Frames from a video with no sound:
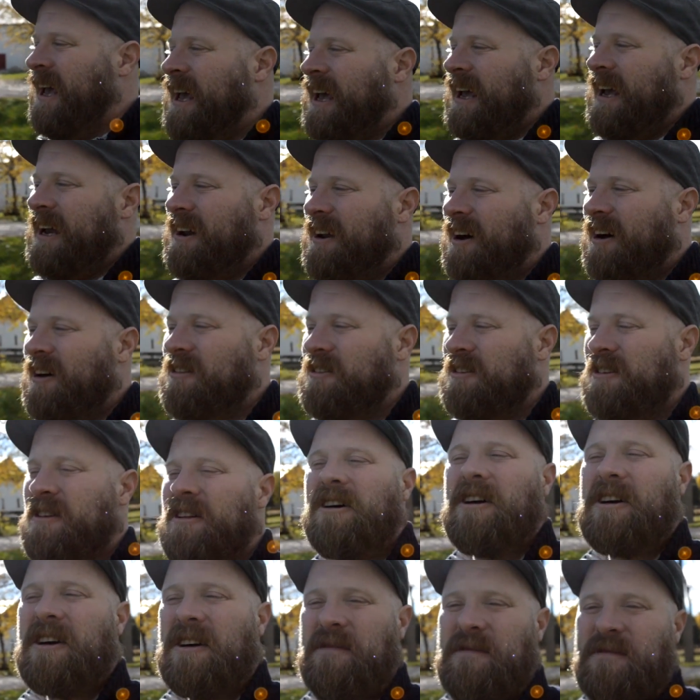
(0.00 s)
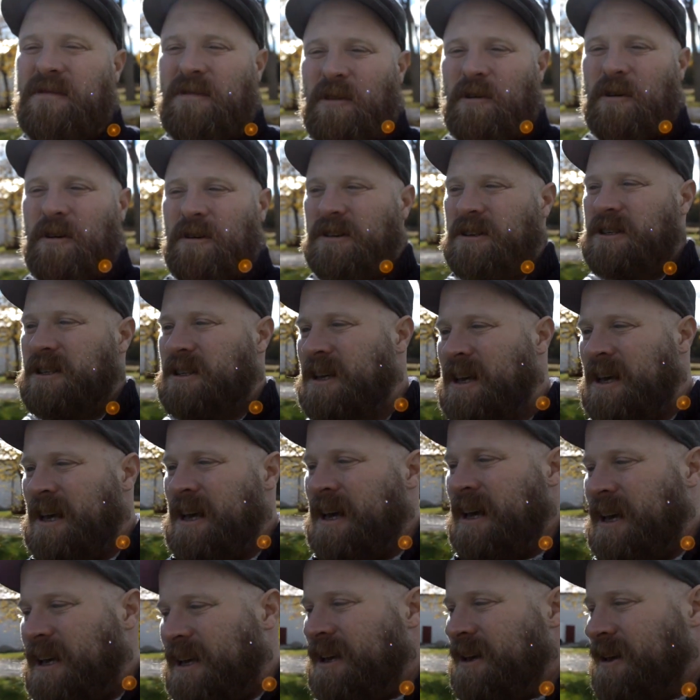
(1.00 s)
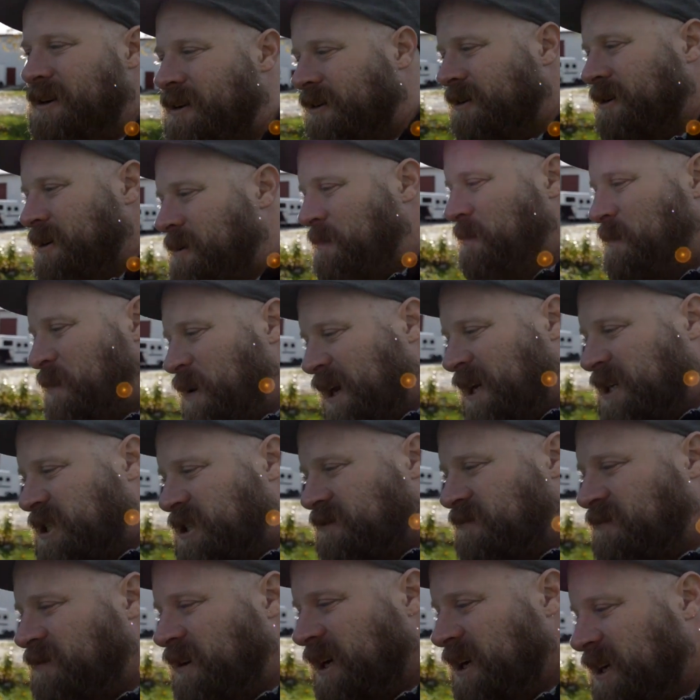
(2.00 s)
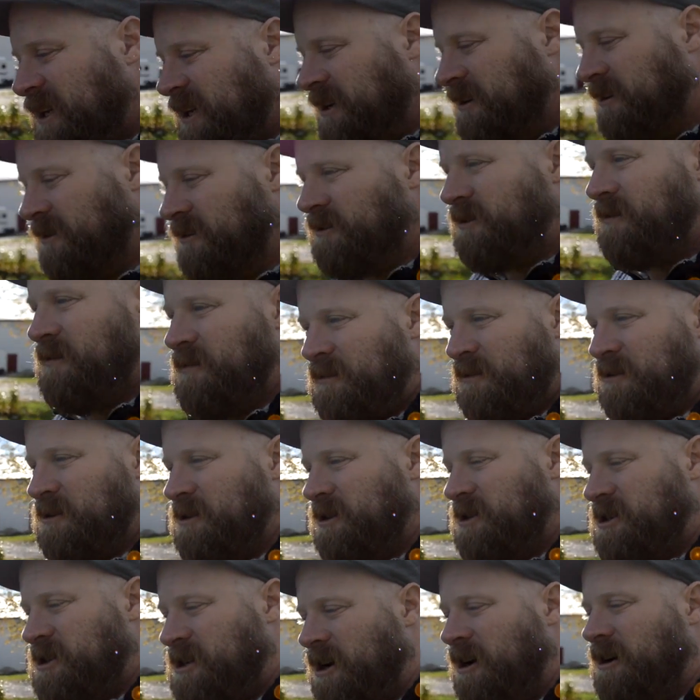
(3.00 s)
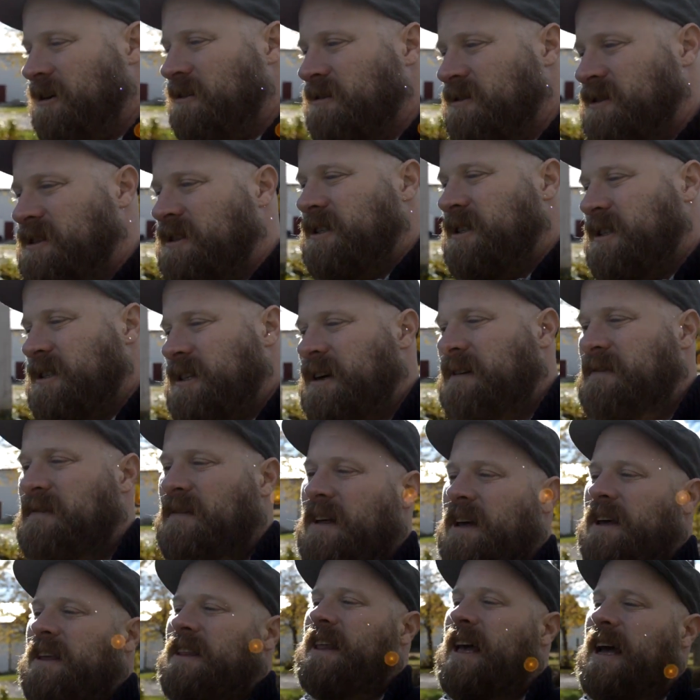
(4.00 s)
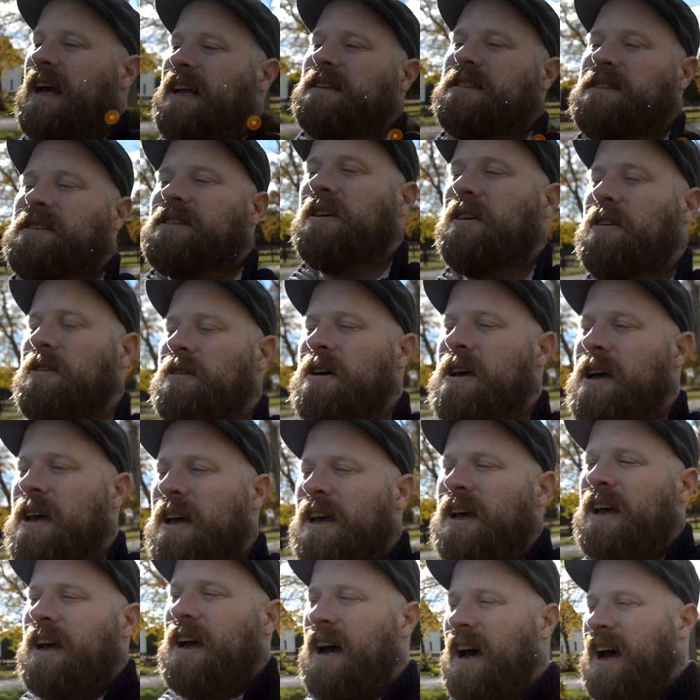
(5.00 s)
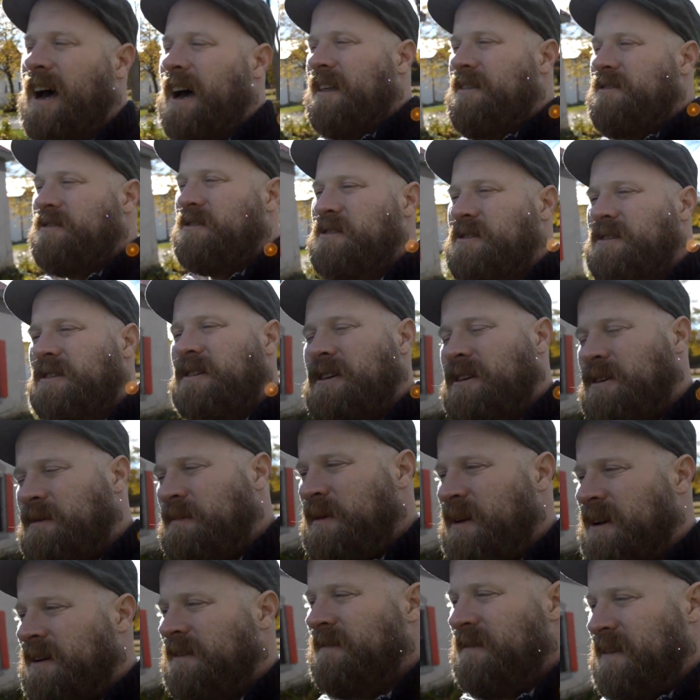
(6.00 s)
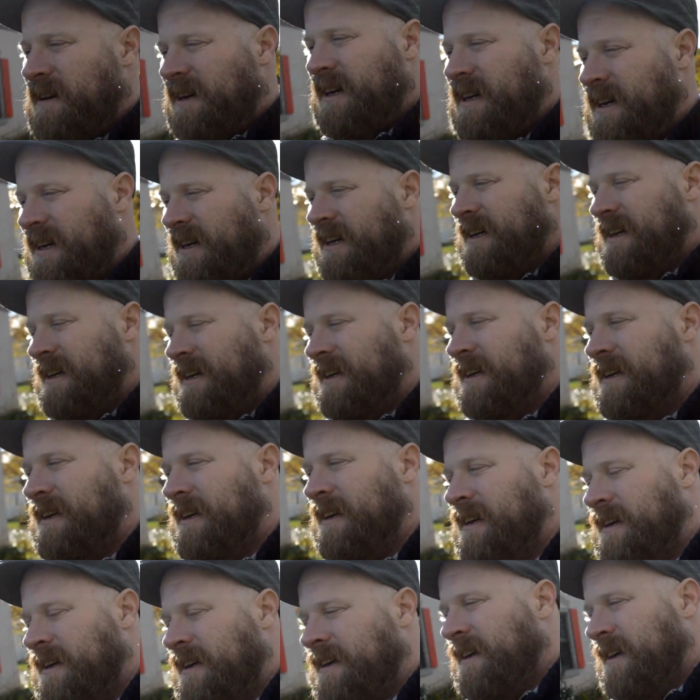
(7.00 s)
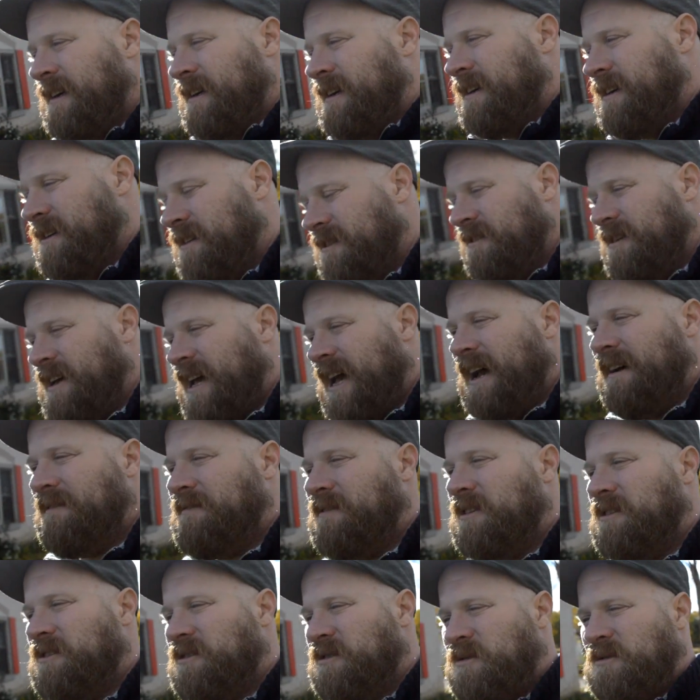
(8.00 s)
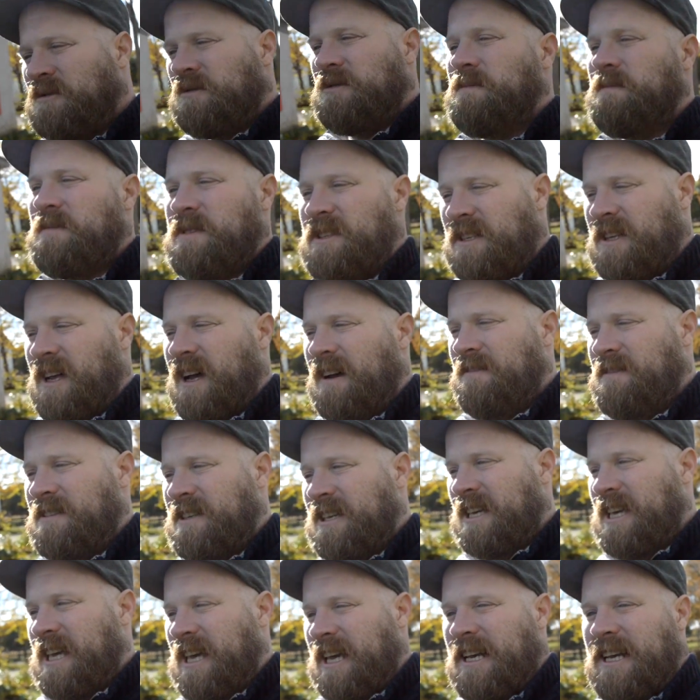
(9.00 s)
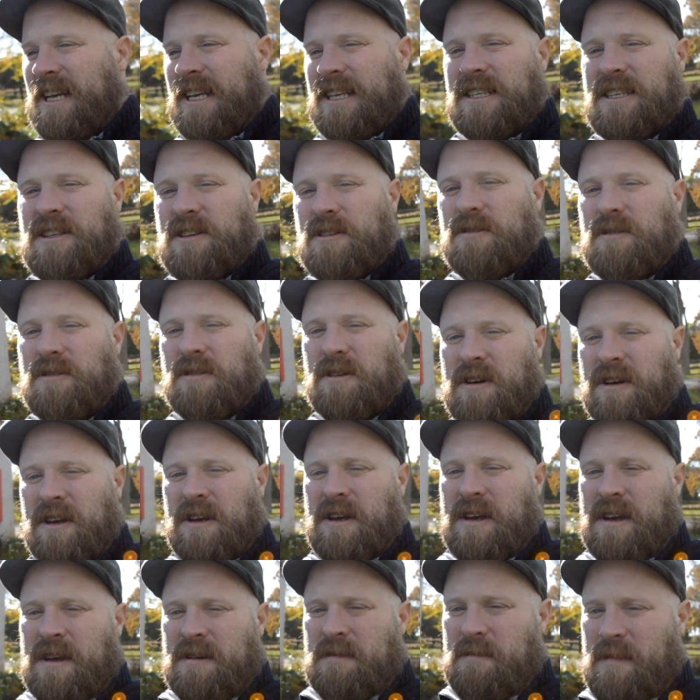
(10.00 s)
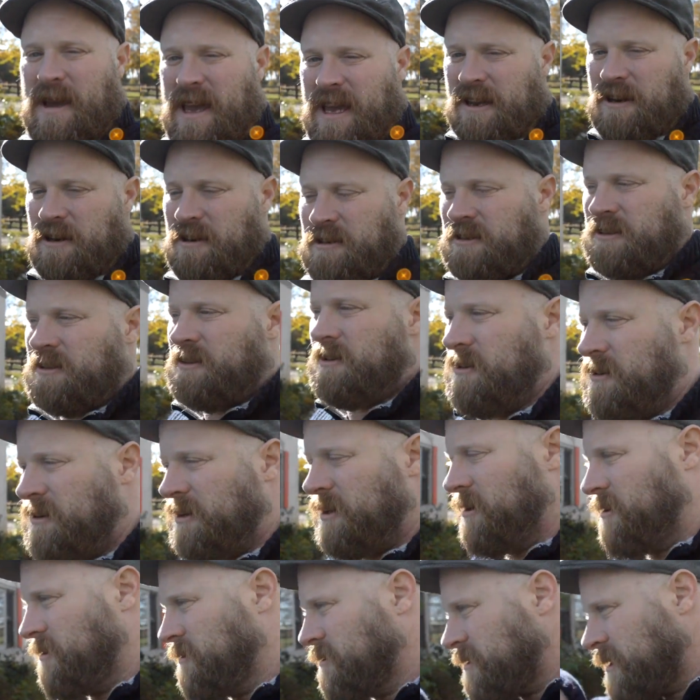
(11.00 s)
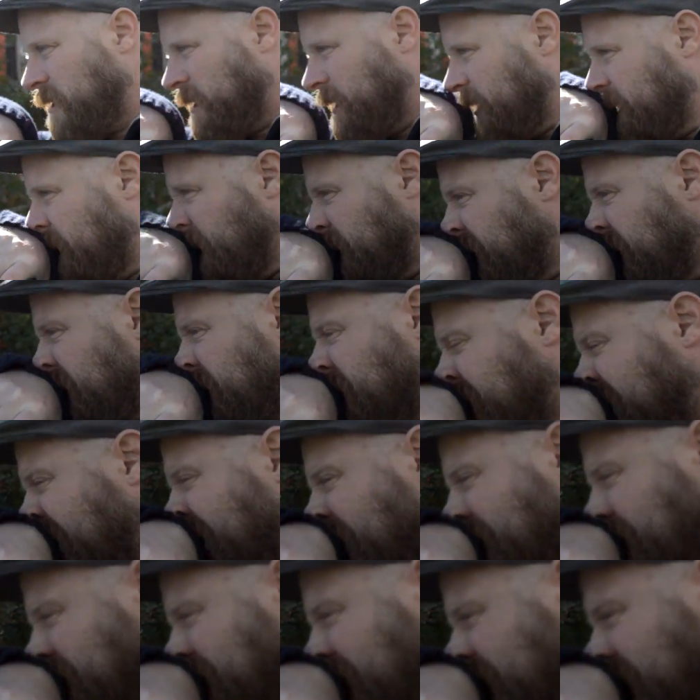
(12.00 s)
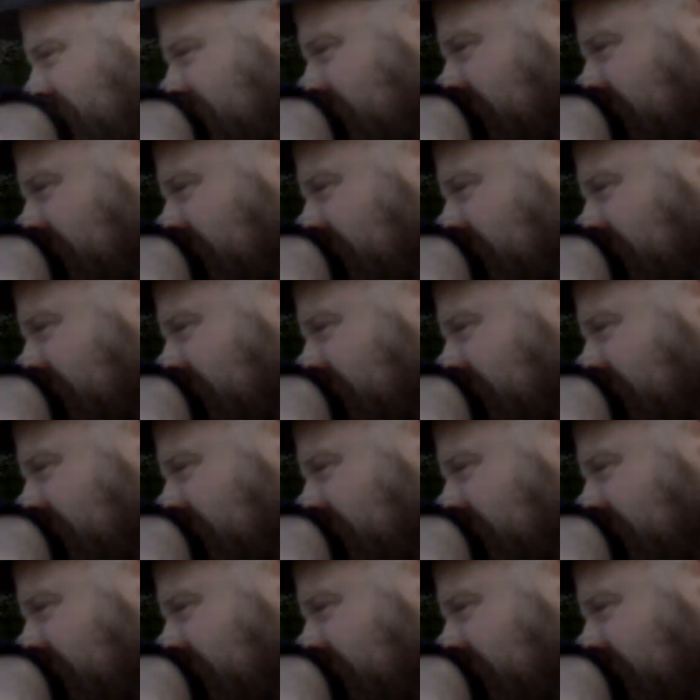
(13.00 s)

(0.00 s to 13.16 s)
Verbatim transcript: and all they're looking for is, you know, to pitch videos for the shows and stuff like that. So there's a little bit of you have to do some stuff to get into Maker Studios. It's actually